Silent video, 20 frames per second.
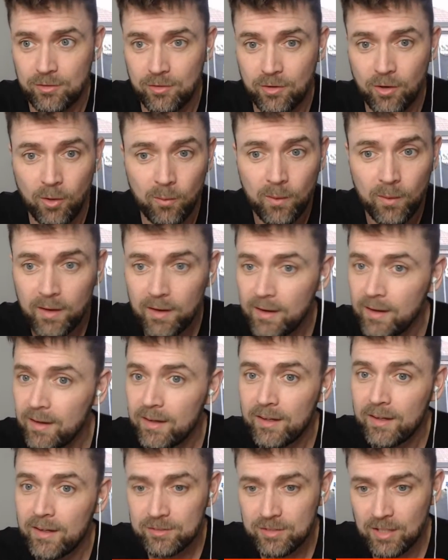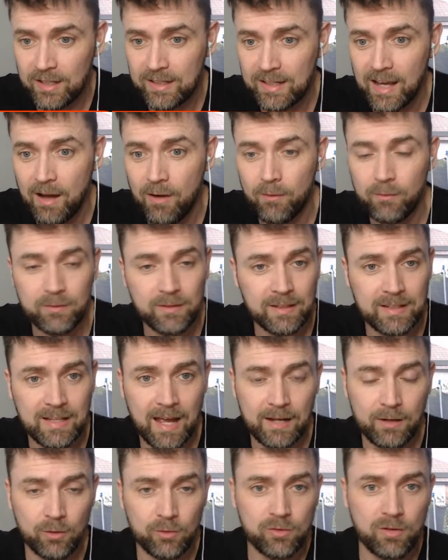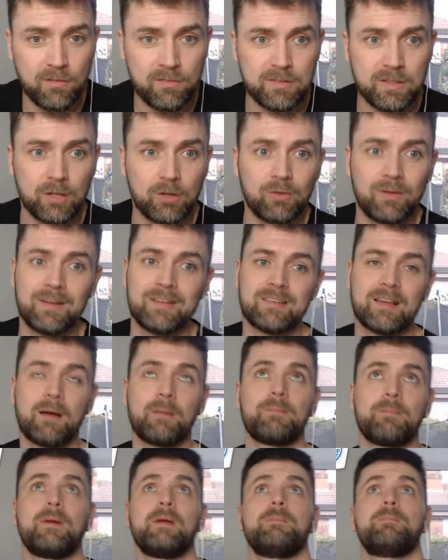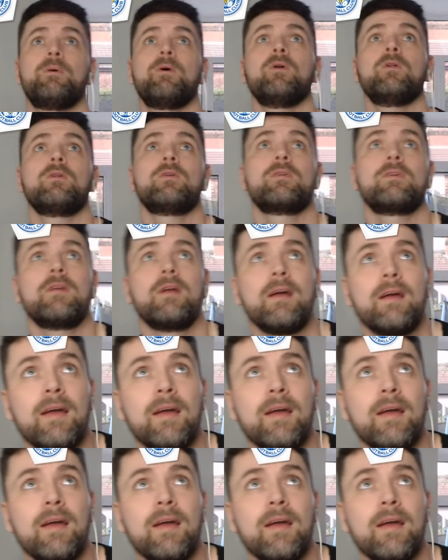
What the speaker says: So check out the 907 Degrees app, people.